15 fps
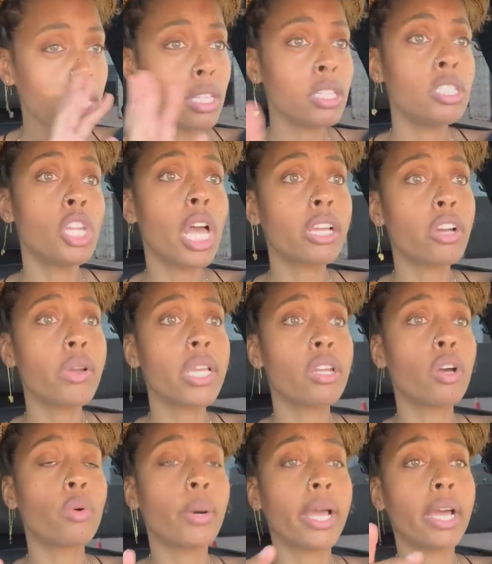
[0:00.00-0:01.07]
Not going
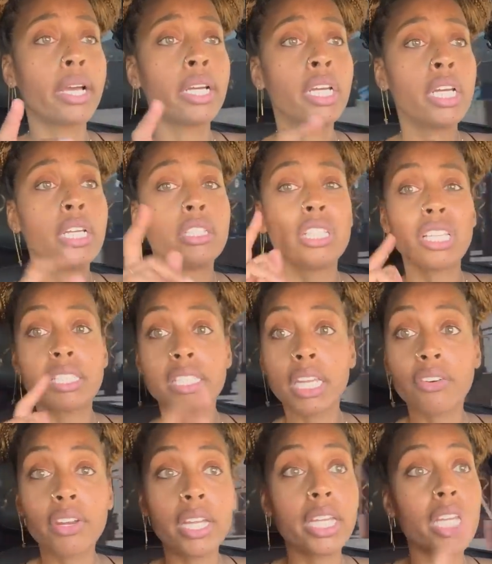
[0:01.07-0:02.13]
nowhere. The
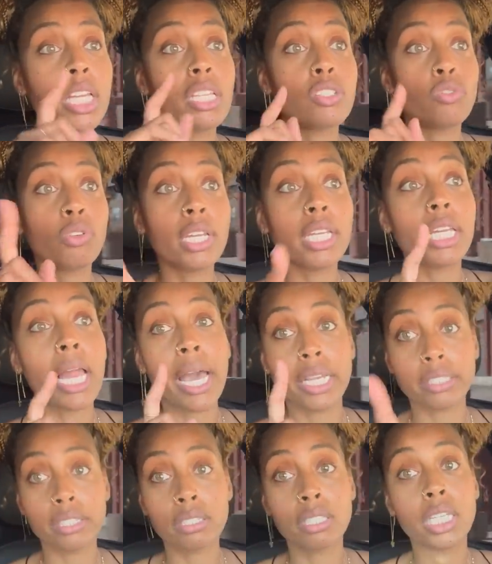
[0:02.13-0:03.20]
steering is really
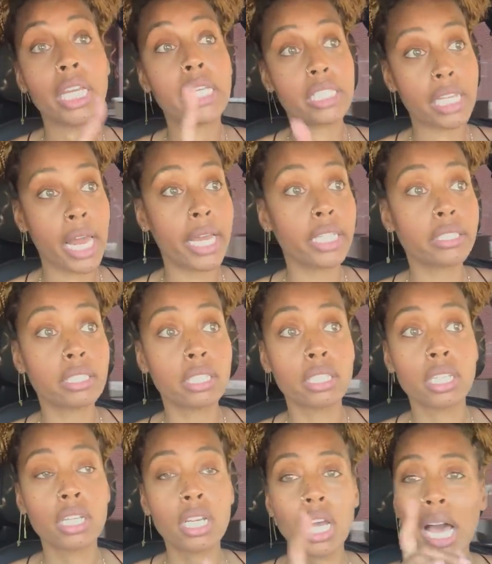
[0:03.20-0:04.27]
light. It's light.
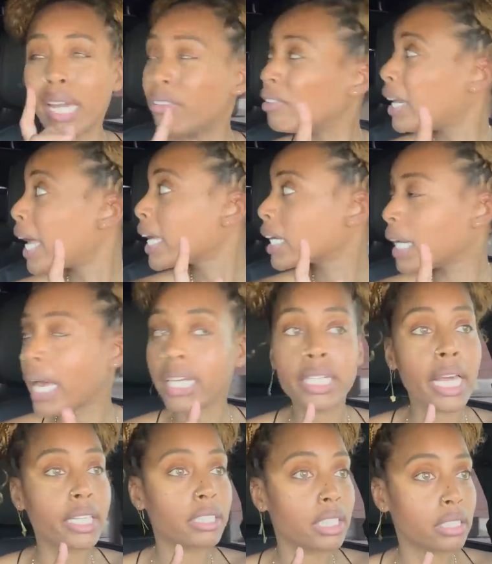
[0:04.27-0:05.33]
I don't like light
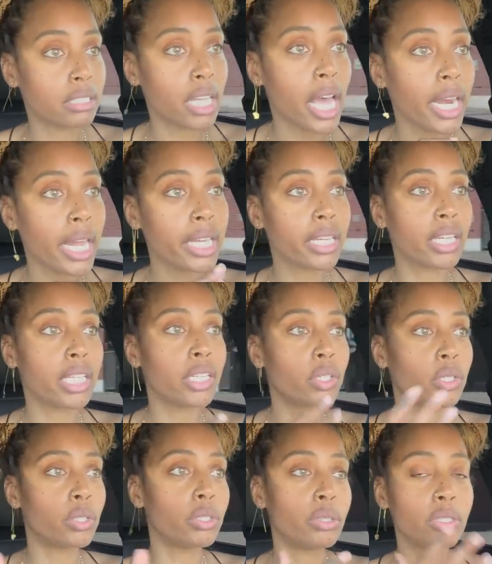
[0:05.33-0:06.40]
like this. I like a
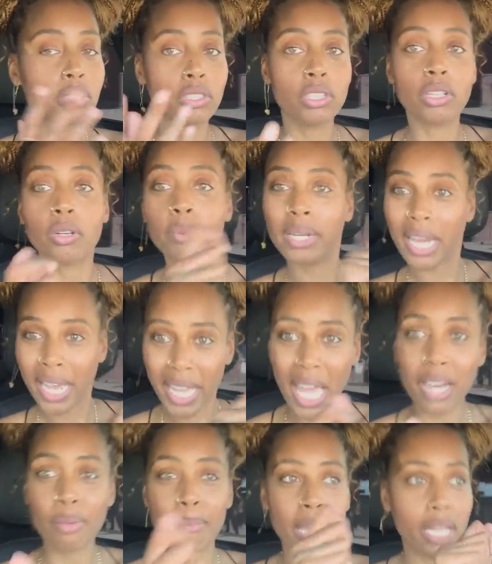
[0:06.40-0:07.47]
little, you know, when I
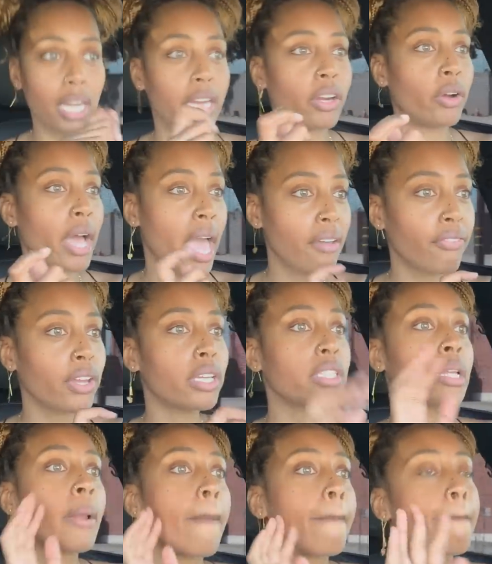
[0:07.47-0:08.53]
gotta make a little effort,
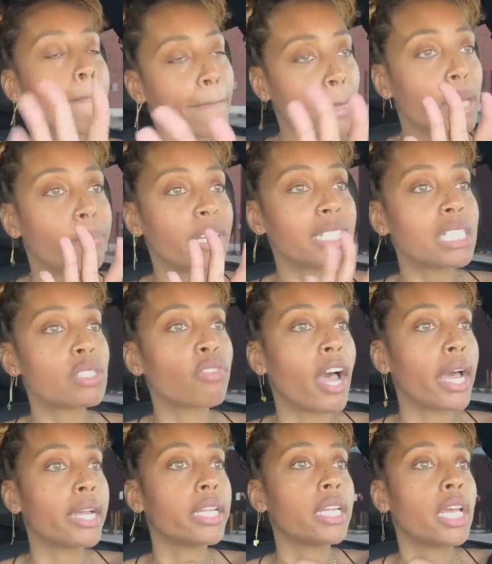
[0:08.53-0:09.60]
but it's
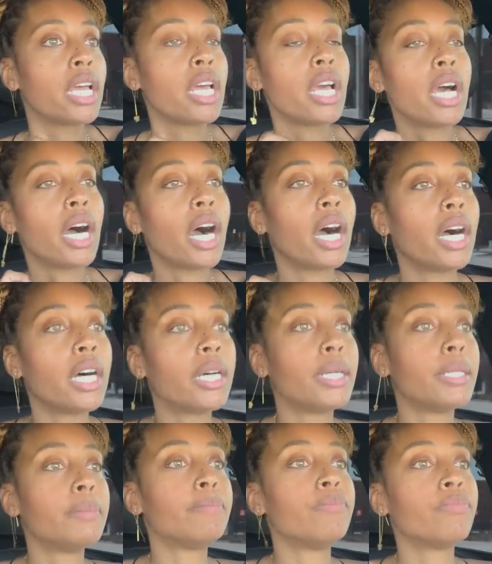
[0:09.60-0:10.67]
fine.
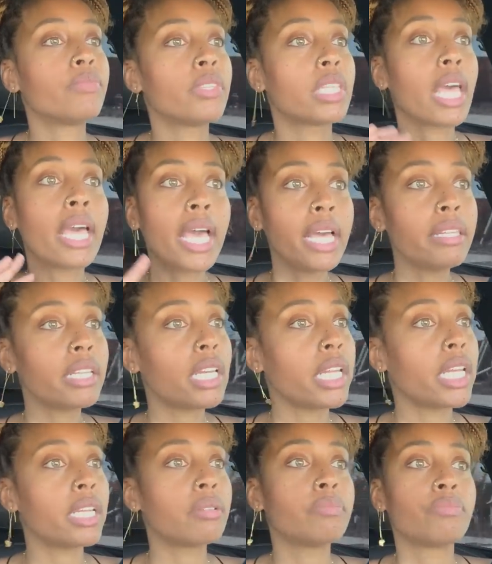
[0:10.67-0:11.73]
Um, the
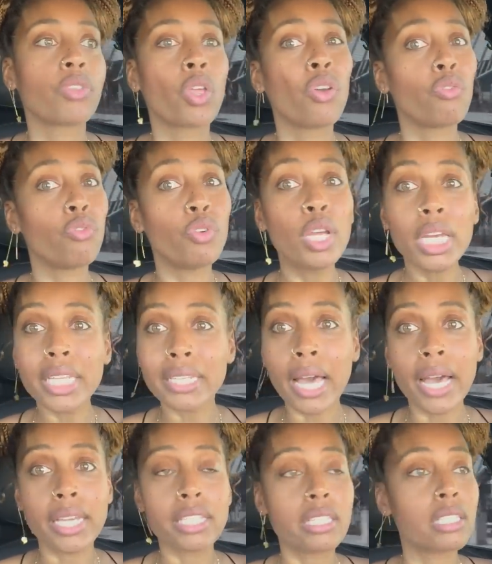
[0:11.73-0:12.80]
handling, really
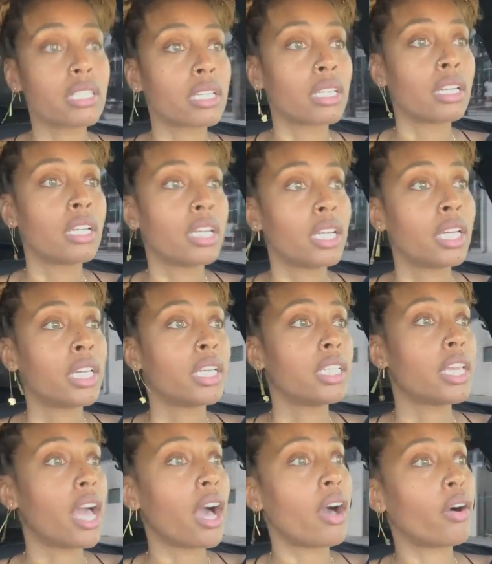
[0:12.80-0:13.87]
nice.
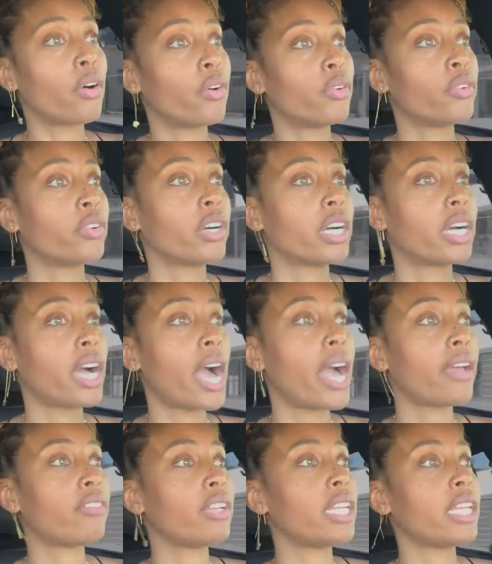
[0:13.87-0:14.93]
Yo, I
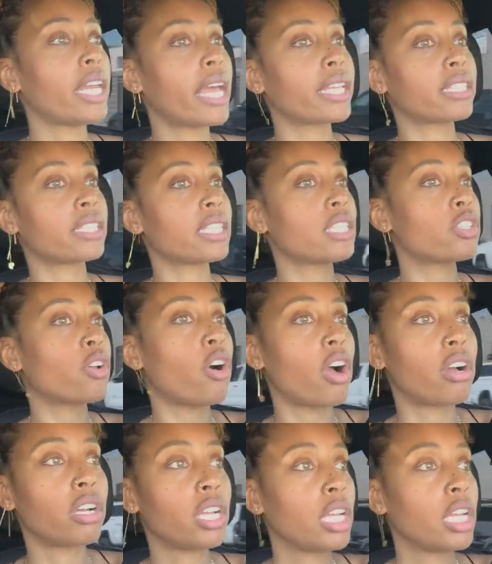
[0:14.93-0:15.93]
really like this car.